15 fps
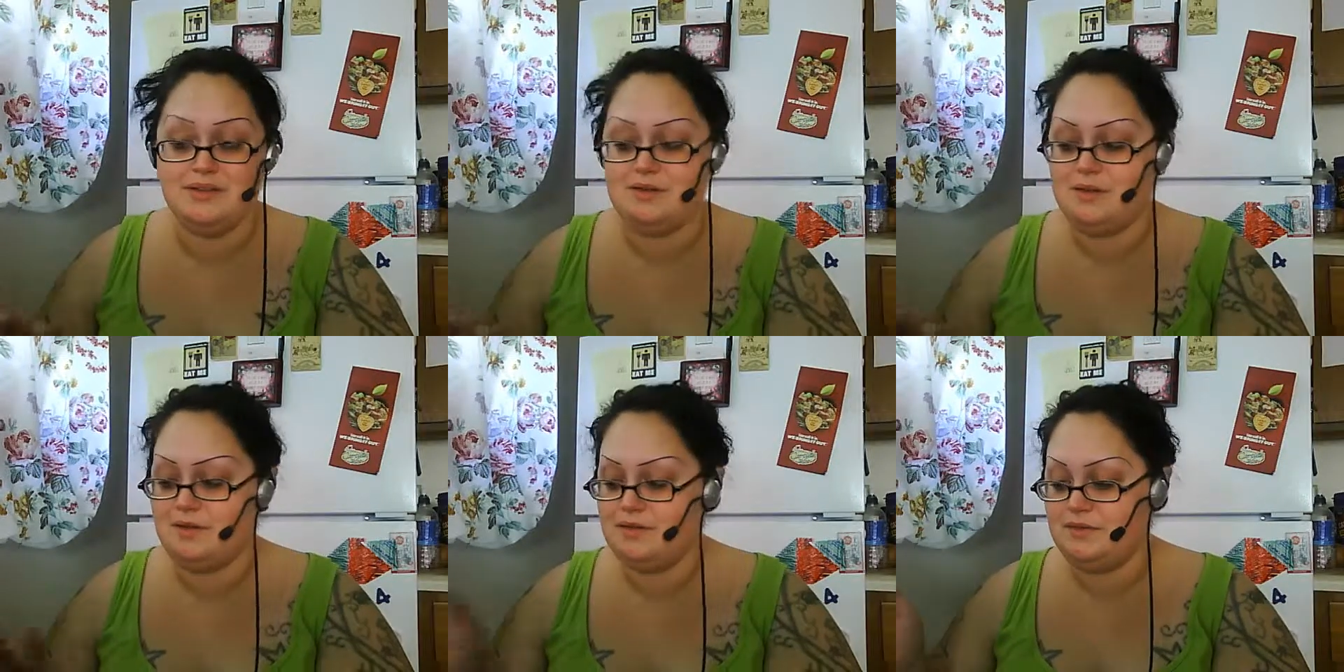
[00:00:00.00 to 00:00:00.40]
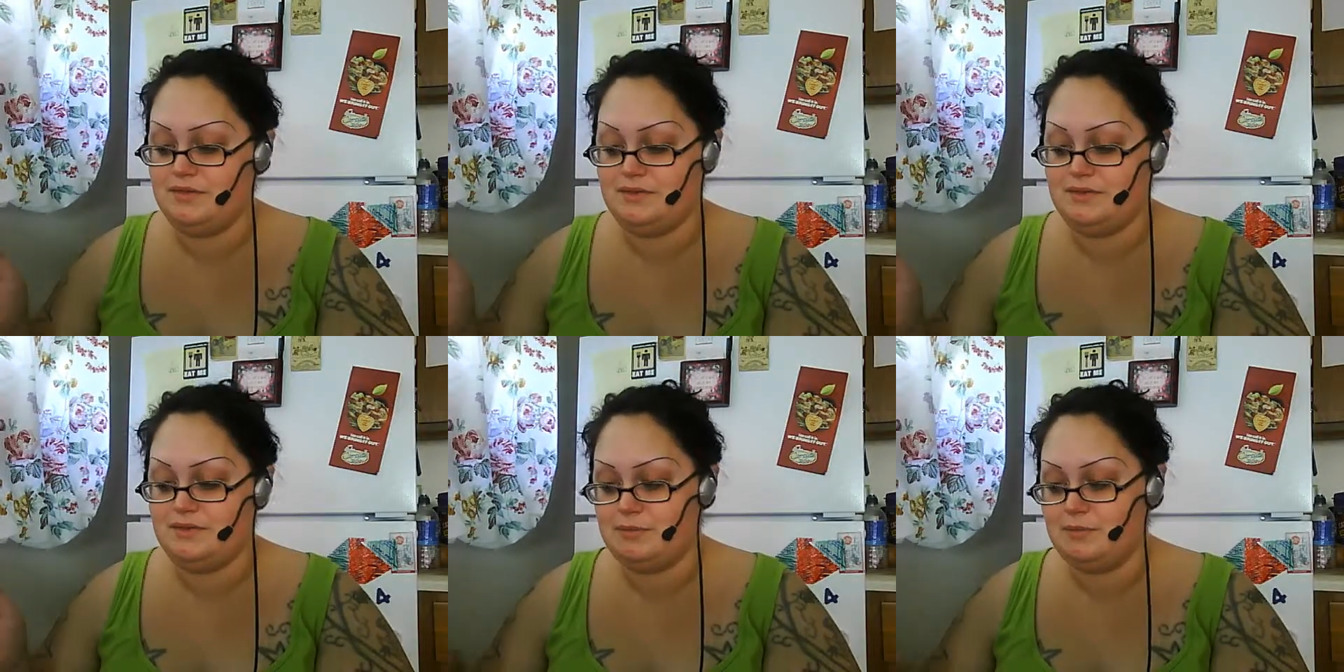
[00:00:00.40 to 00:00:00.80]
You guys
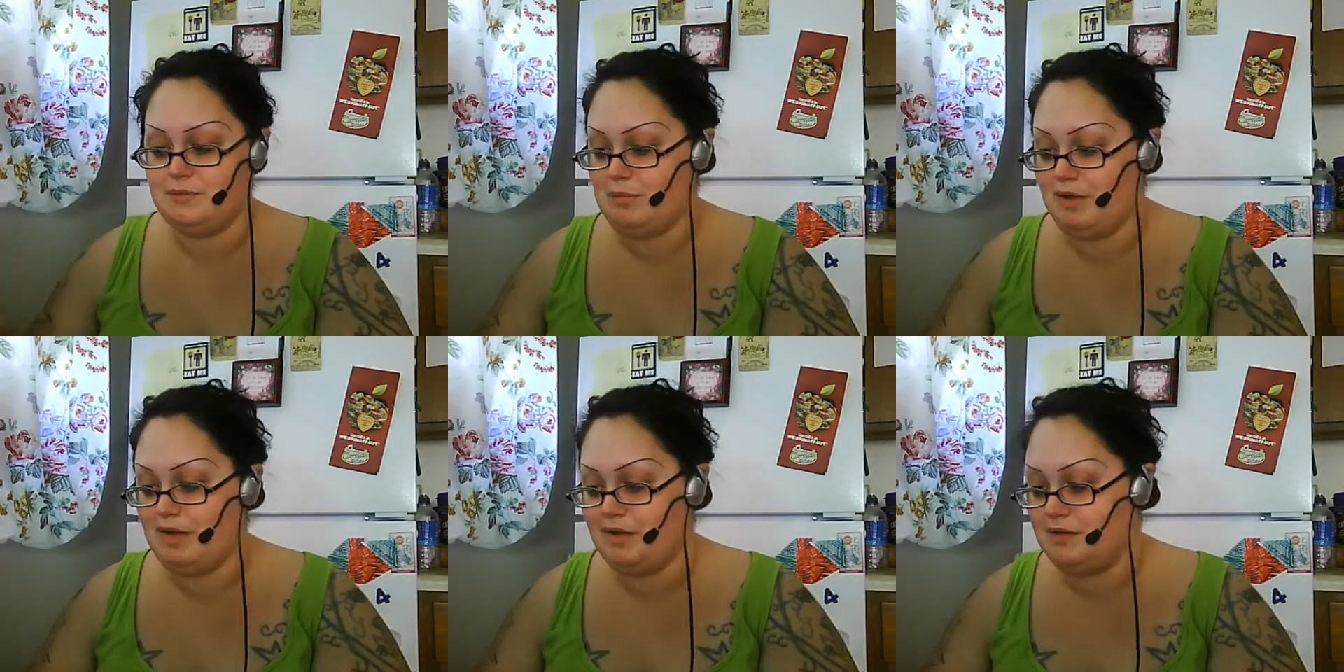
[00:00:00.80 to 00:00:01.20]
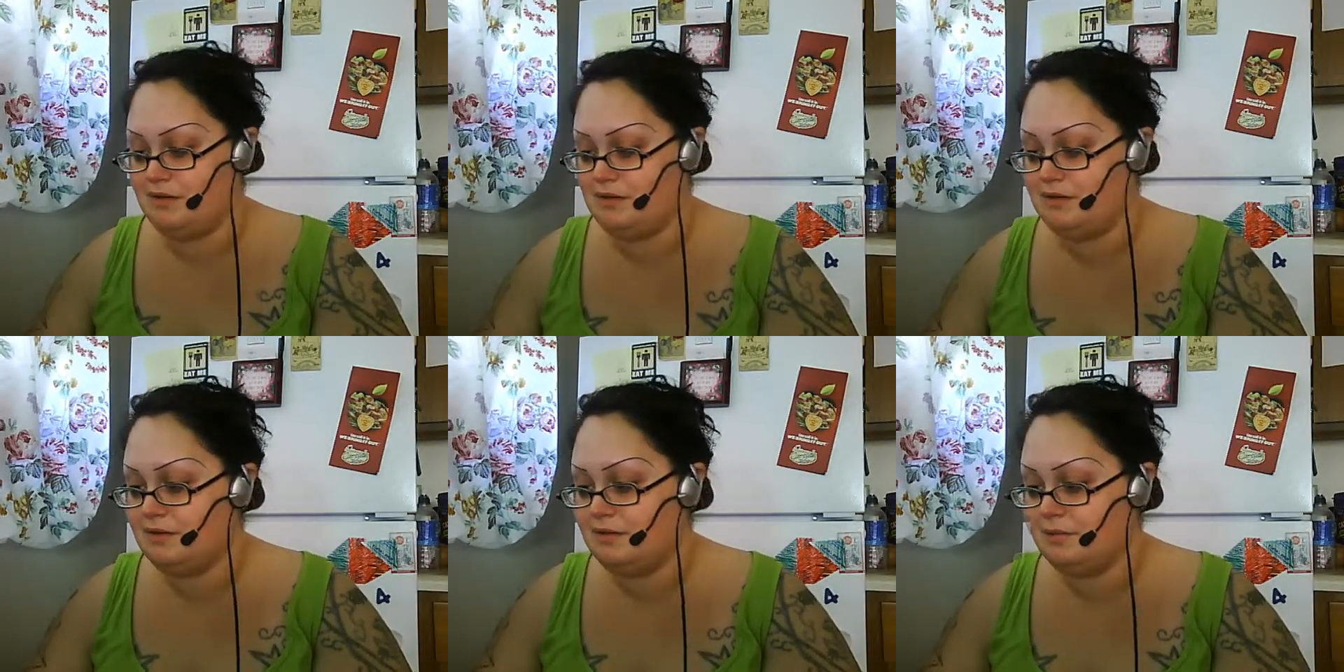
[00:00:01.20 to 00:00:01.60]
have seen my
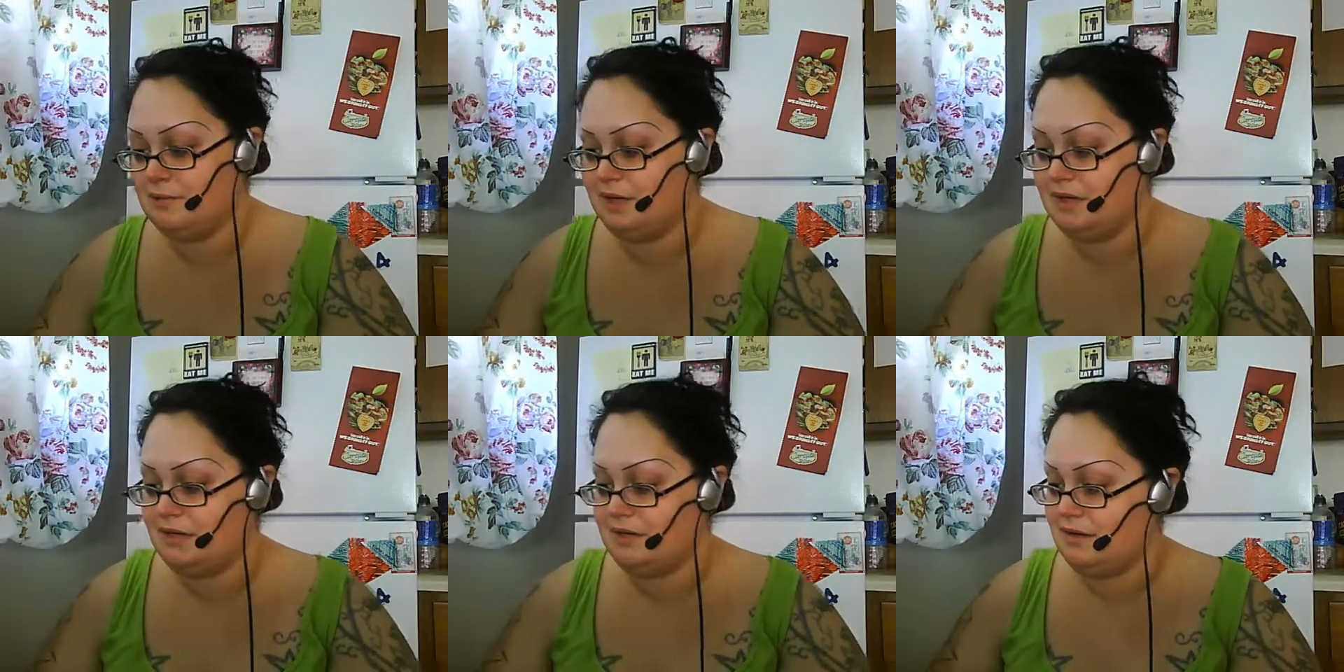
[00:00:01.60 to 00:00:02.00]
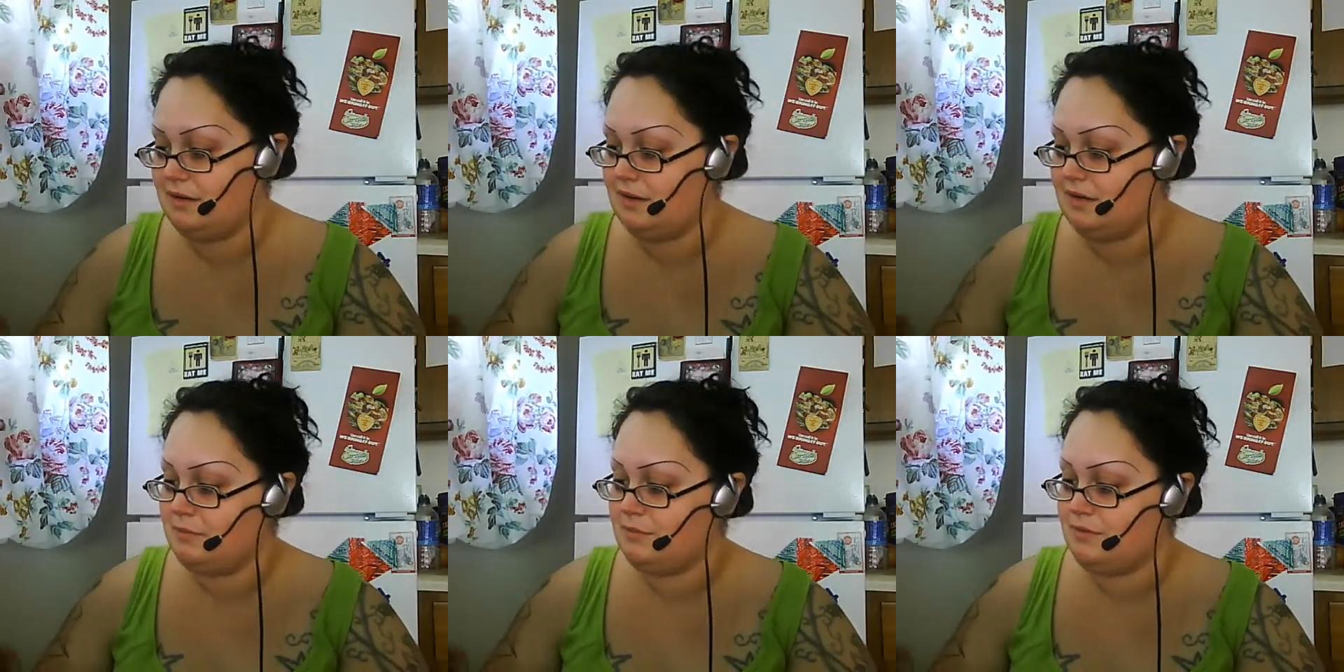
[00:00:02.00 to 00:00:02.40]
micas many
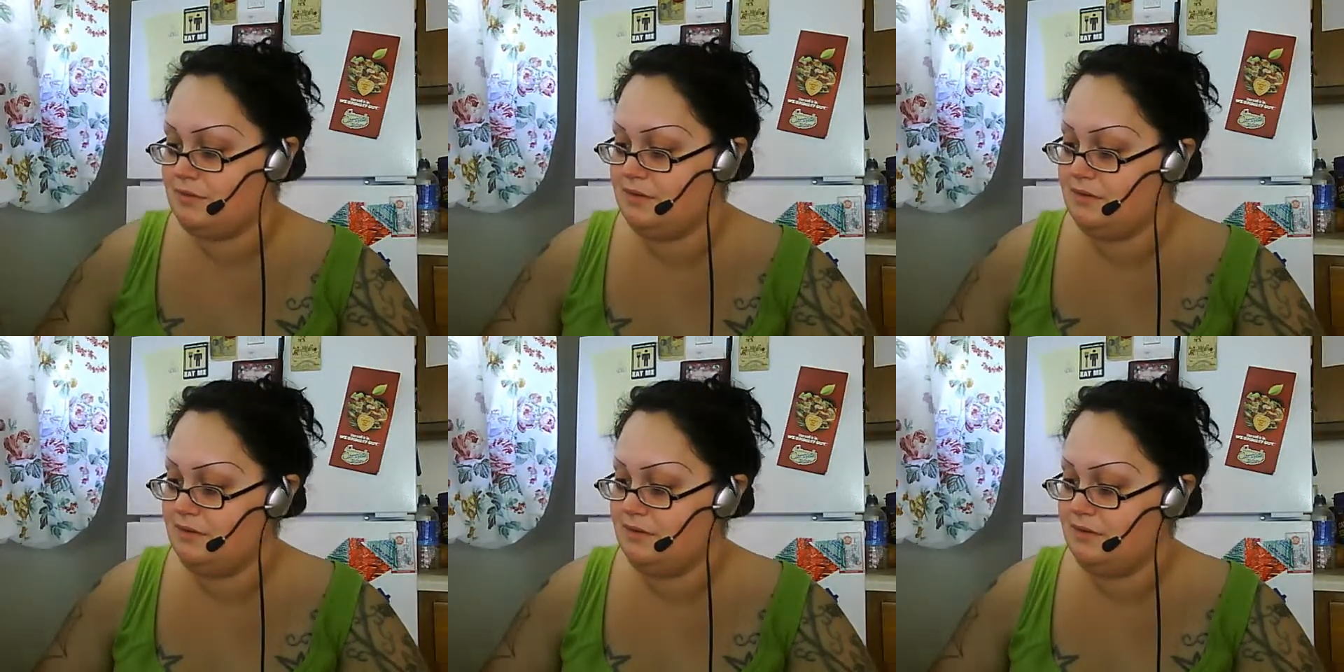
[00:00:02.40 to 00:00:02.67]
times.